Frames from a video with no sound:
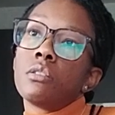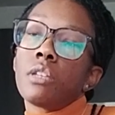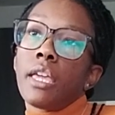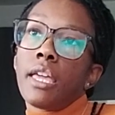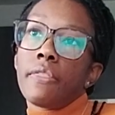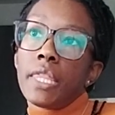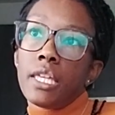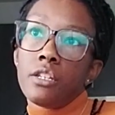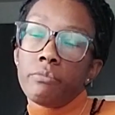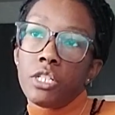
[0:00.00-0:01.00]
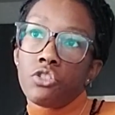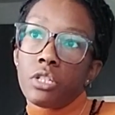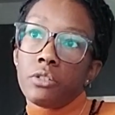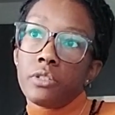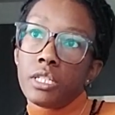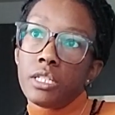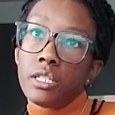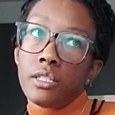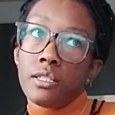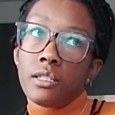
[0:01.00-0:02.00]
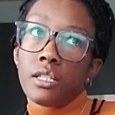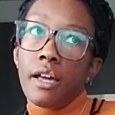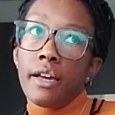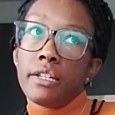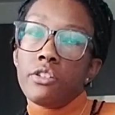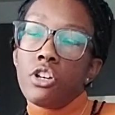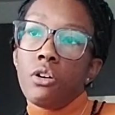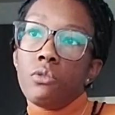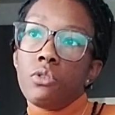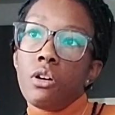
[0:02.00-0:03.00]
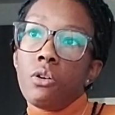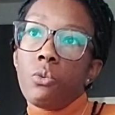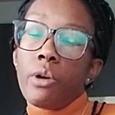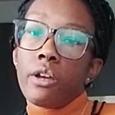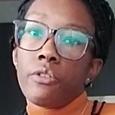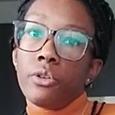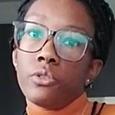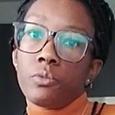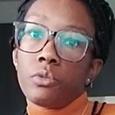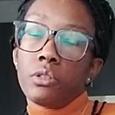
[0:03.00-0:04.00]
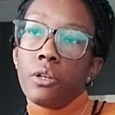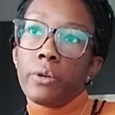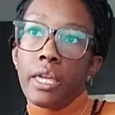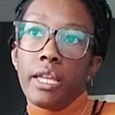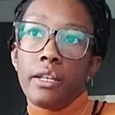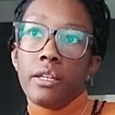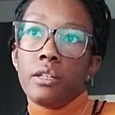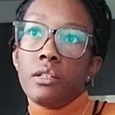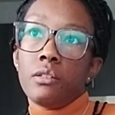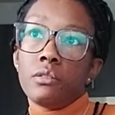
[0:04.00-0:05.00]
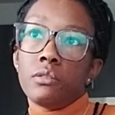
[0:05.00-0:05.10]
and the endometriosis, I don't know where those were located.